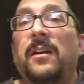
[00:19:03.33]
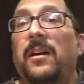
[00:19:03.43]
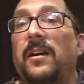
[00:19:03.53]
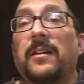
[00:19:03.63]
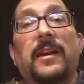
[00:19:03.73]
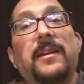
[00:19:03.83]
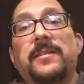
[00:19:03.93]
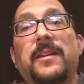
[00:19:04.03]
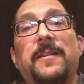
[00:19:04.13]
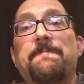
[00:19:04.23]
Like I
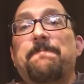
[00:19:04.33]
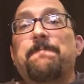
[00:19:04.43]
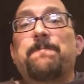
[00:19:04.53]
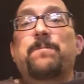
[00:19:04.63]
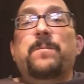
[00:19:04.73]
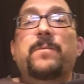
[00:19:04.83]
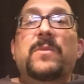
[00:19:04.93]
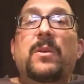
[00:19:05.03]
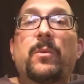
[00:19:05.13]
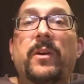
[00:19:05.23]
said,
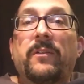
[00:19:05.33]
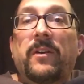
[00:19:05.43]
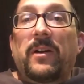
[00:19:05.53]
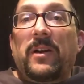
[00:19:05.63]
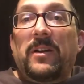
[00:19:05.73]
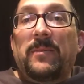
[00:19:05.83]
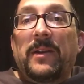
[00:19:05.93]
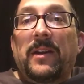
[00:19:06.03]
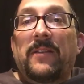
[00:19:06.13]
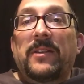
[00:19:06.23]
we're going to
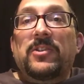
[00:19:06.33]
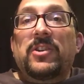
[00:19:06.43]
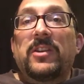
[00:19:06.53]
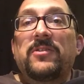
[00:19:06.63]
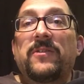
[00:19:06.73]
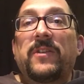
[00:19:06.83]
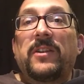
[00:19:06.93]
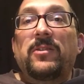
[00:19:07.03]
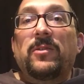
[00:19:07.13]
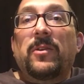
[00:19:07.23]
be having a change of
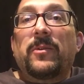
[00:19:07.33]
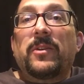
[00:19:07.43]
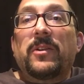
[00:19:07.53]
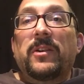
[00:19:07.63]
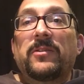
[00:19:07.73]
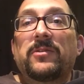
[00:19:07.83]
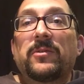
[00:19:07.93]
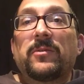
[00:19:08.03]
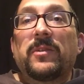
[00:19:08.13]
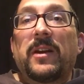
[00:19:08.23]
venue going on here soon.